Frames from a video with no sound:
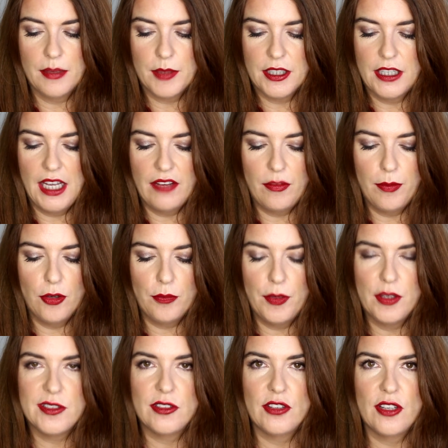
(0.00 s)
I'm going to have a blog
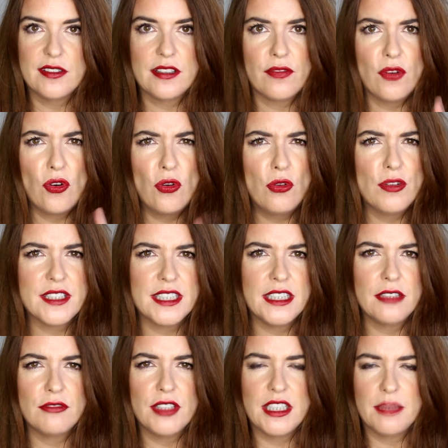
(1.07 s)
post on those. I've
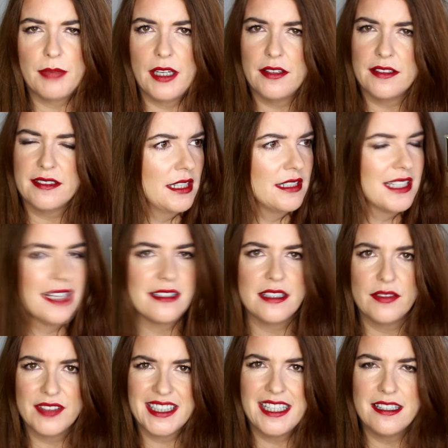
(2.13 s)
already written about this
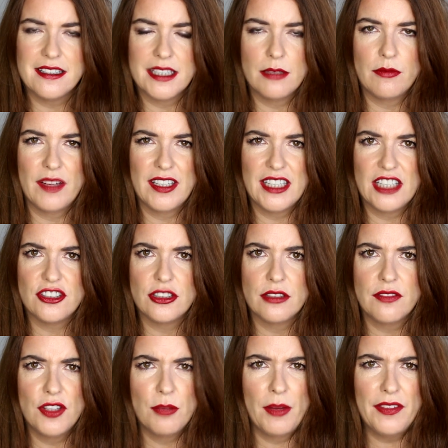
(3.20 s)
Intensive Skin Serum Foundation
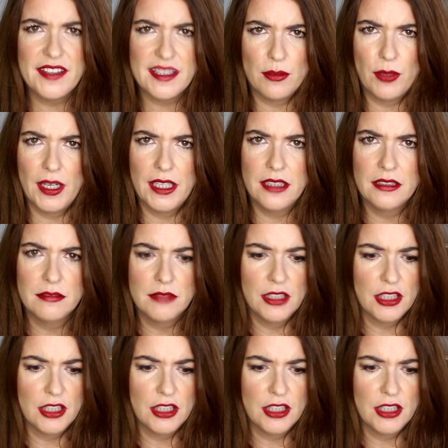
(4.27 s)
a few months ago.